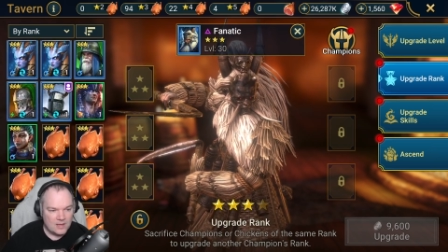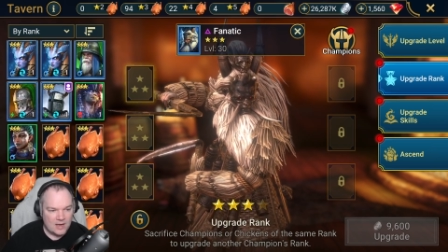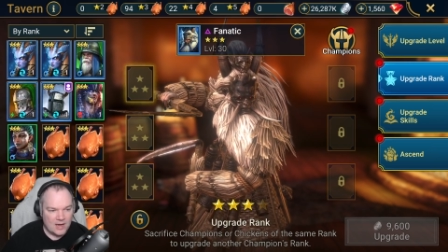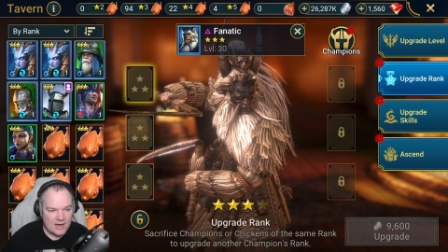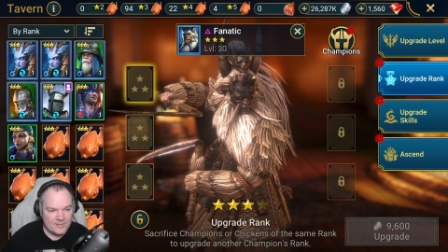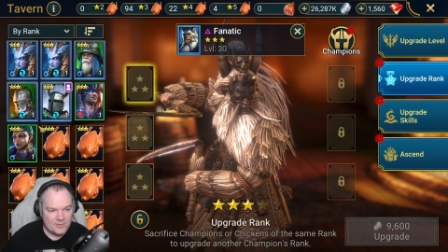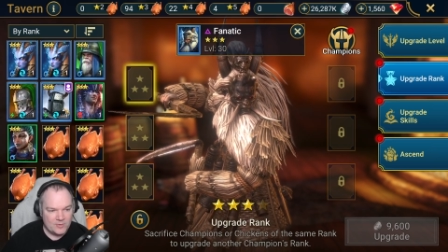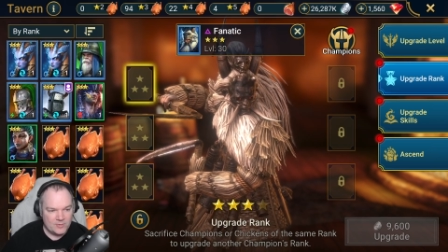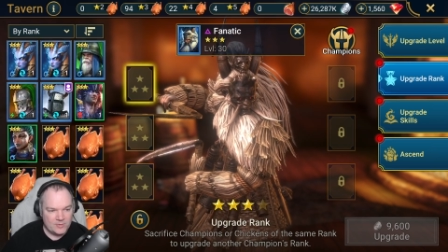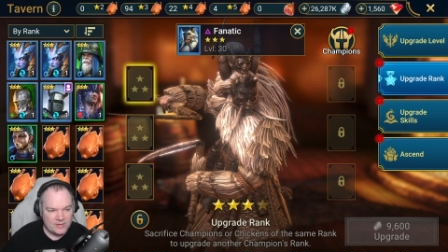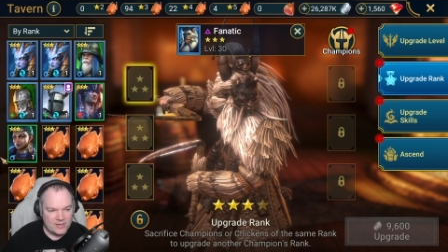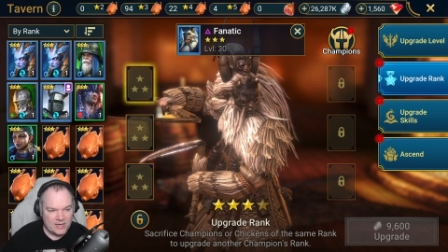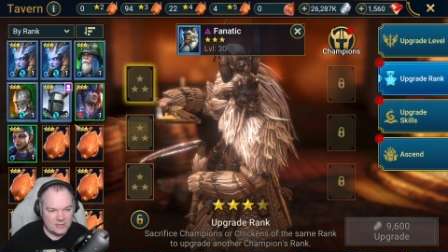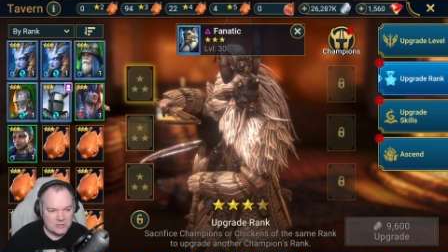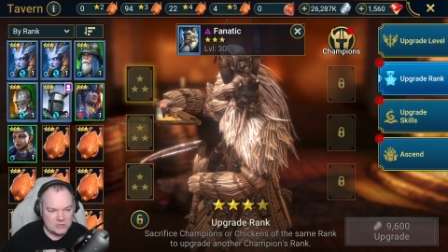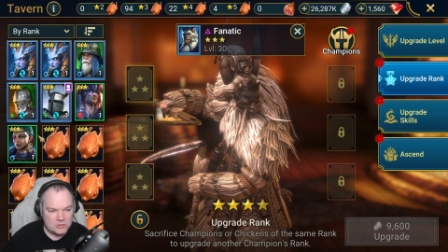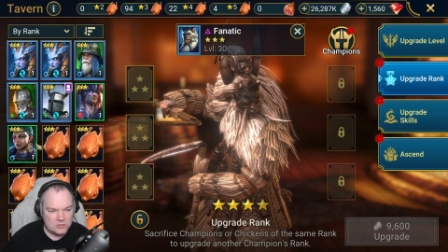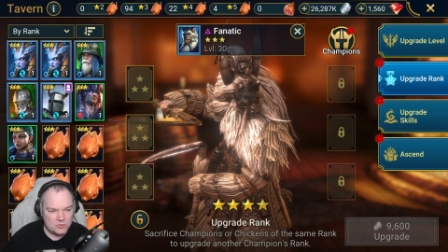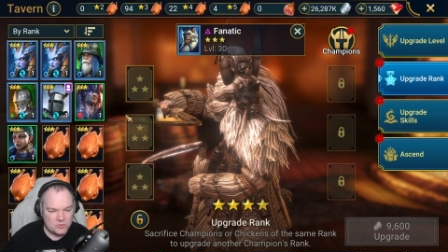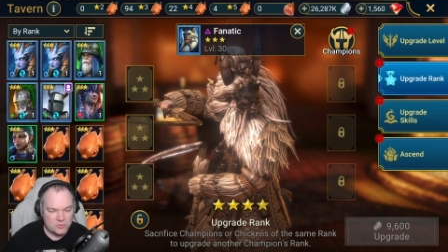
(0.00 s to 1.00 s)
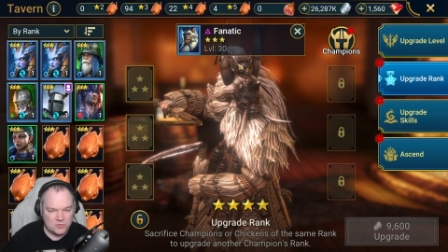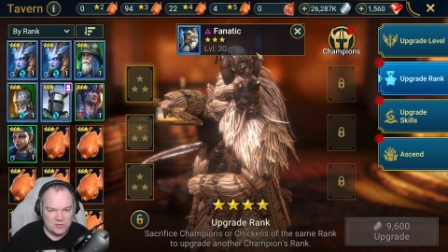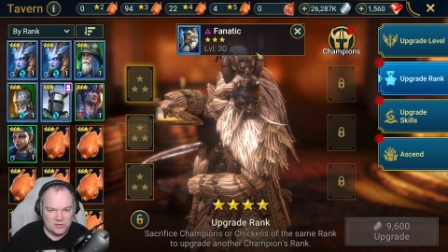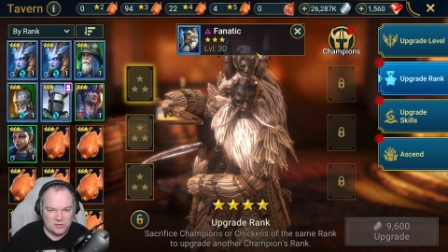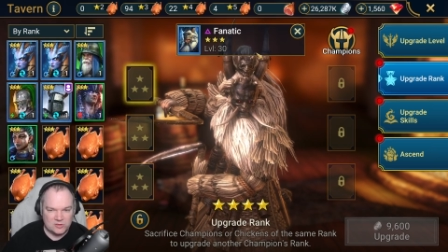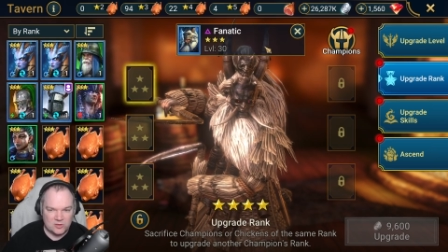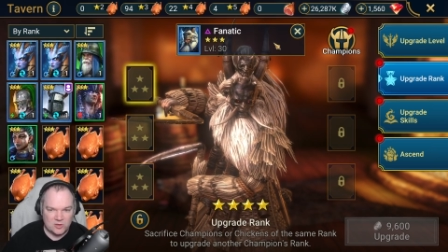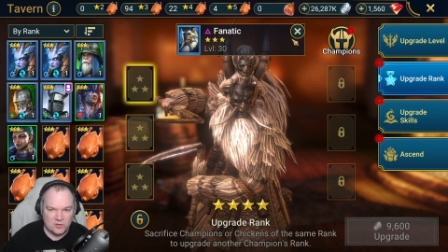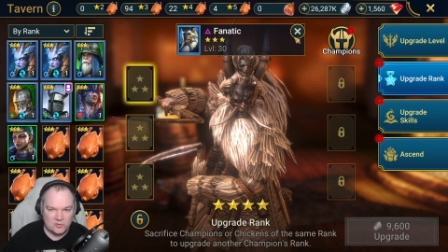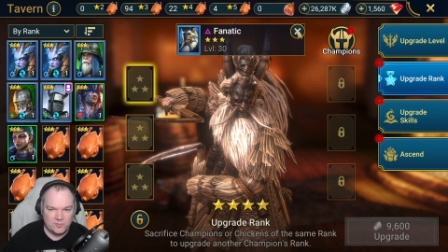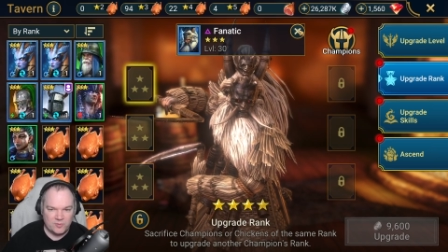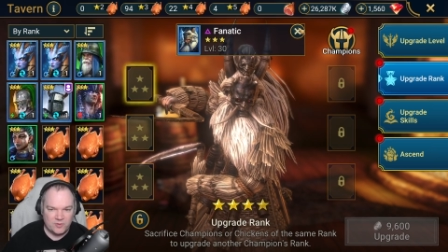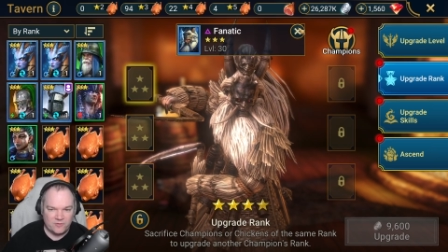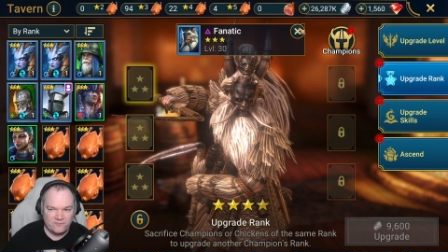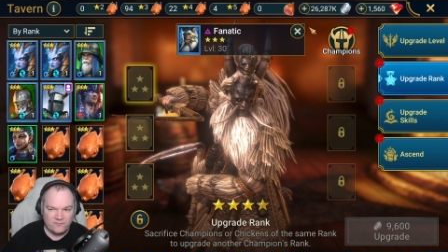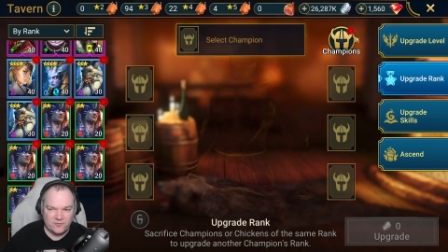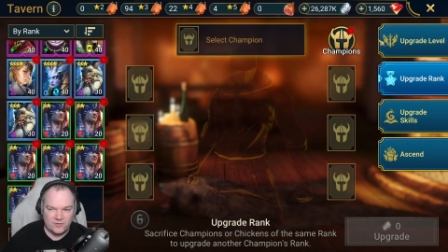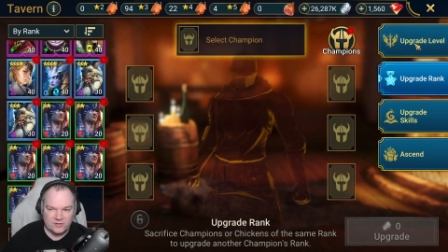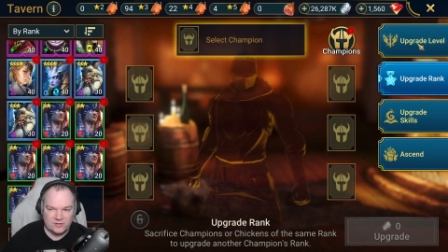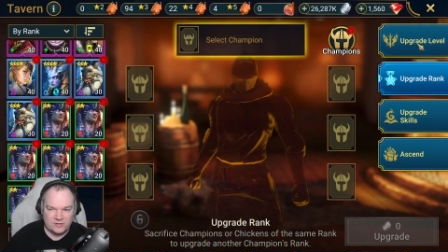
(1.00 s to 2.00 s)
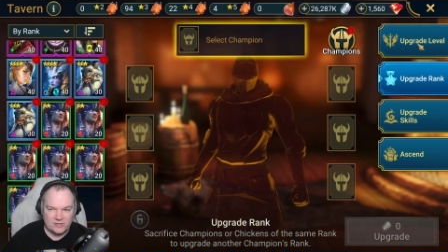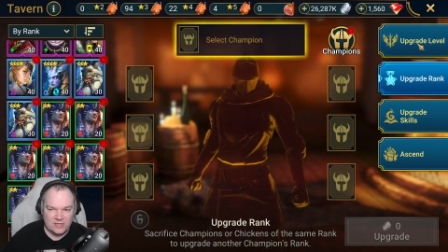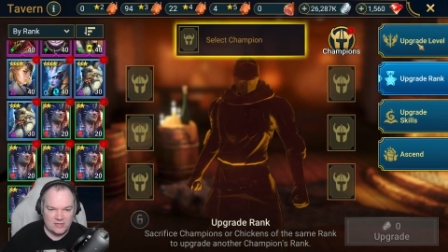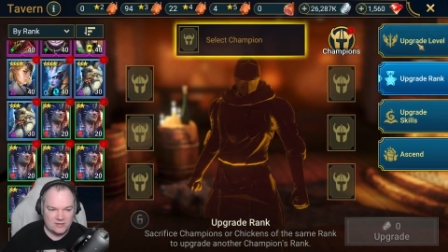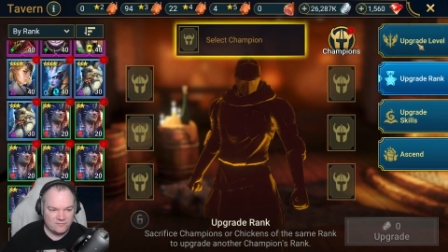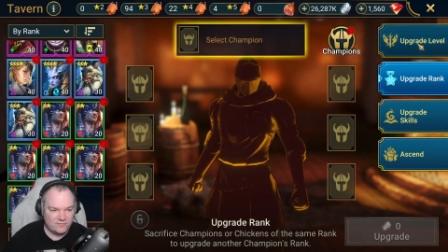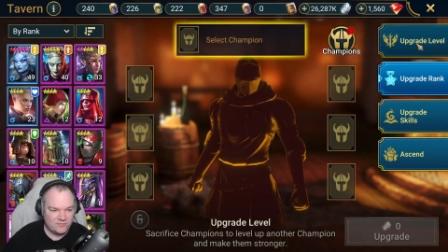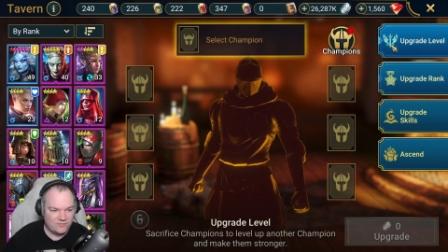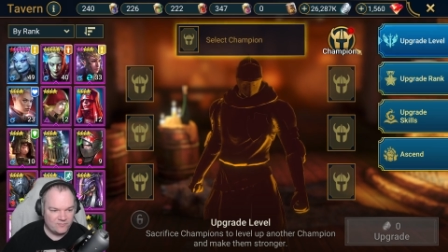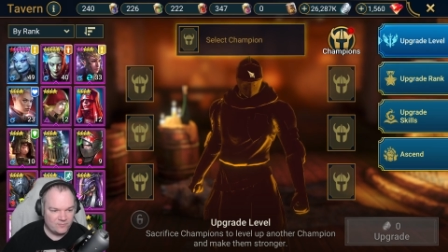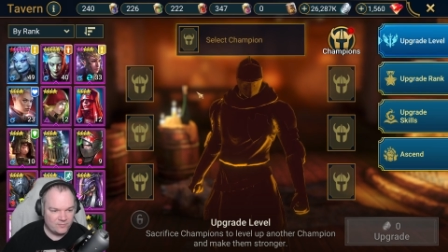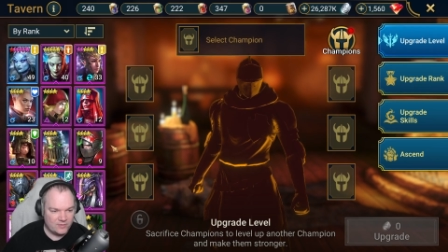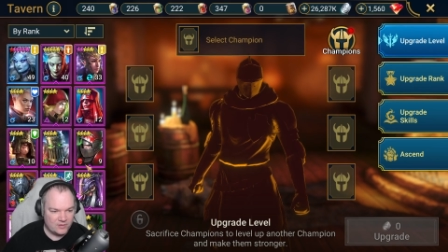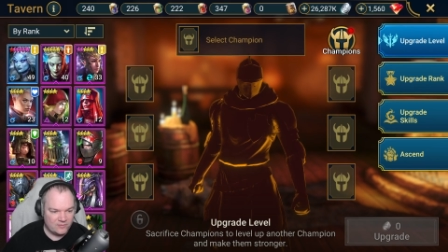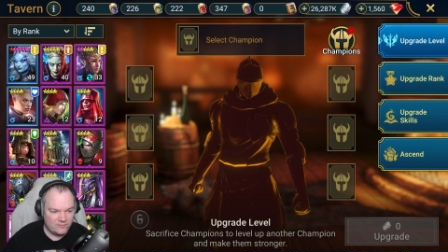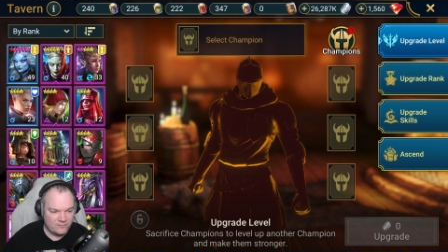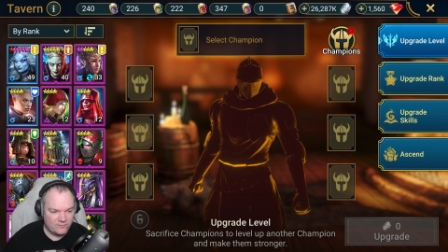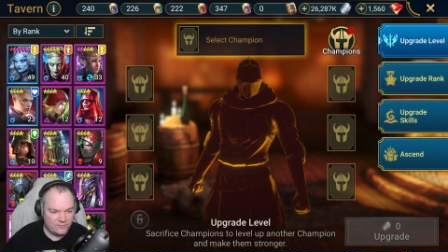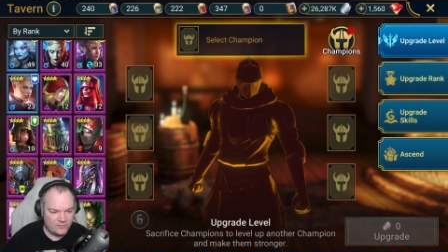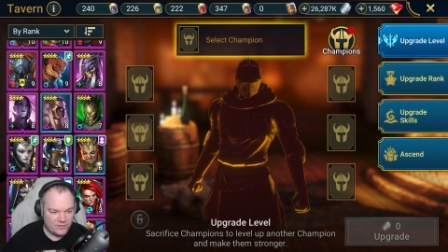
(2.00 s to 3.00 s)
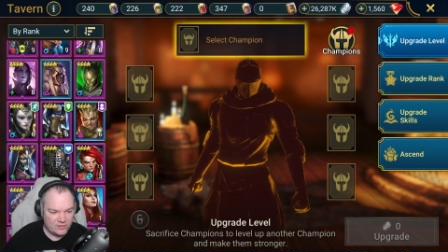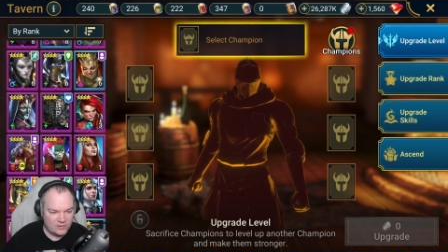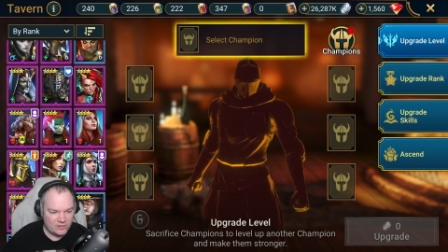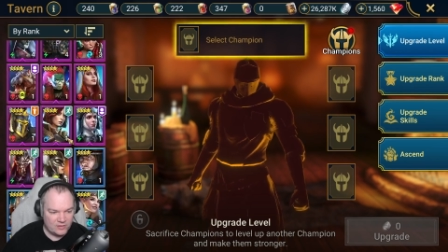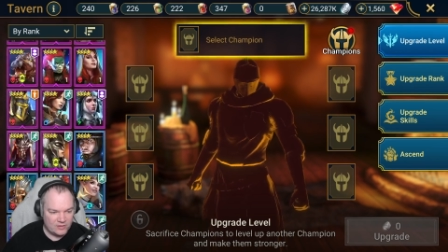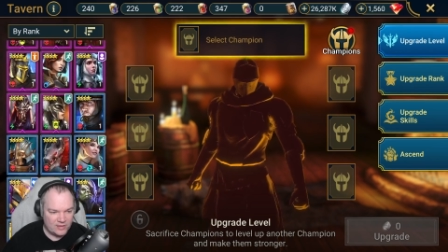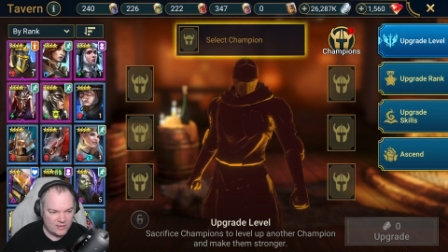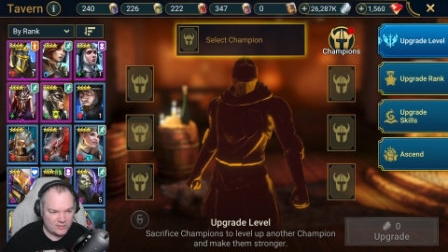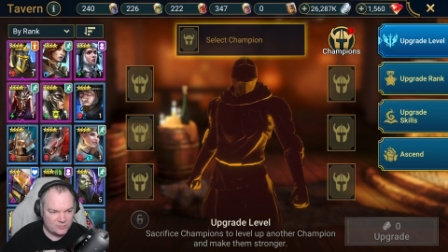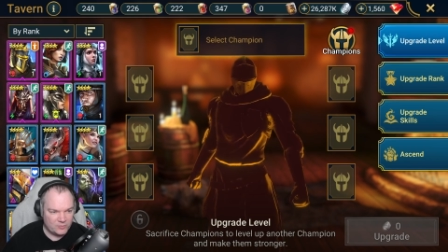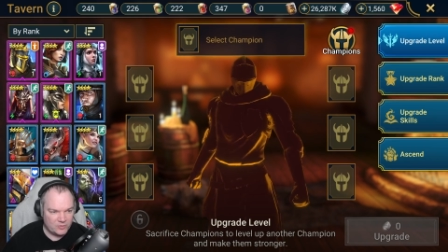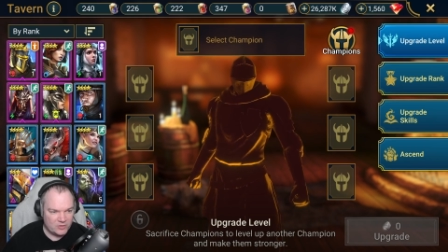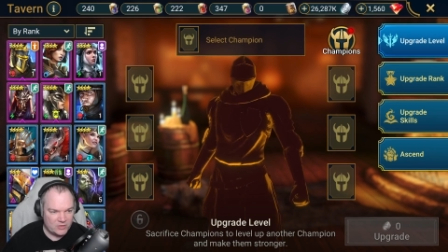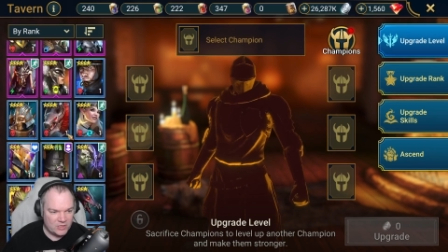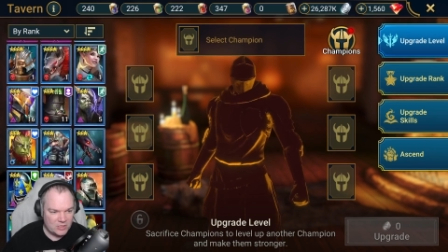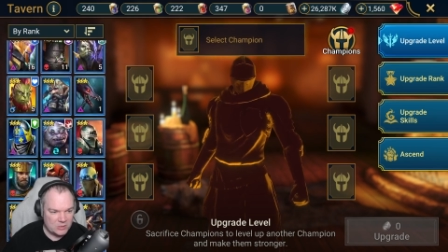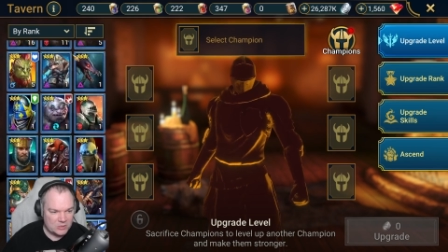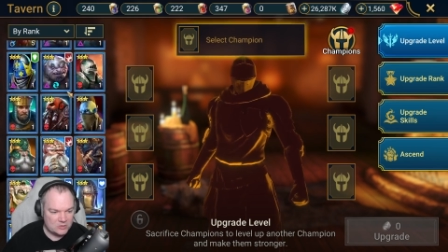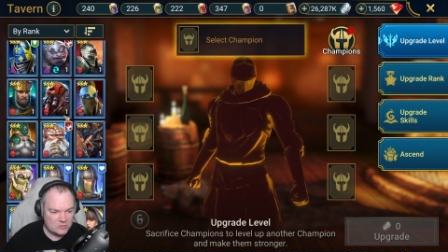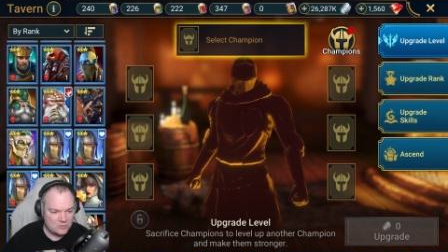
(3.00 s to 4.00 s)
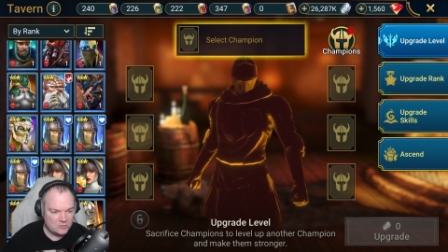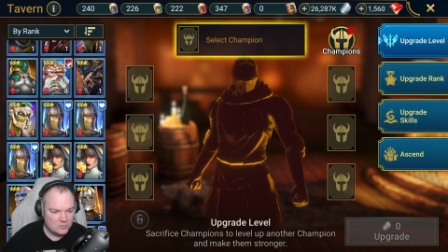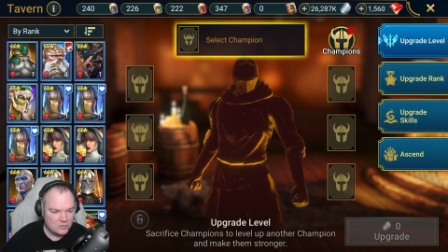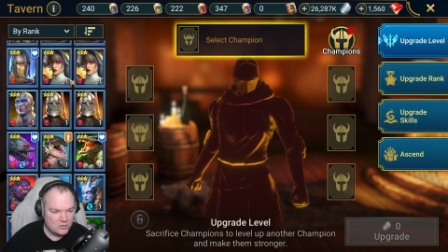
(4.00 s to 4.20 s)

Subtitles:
I've only got 2 3-stars, but for the sake of the explanation,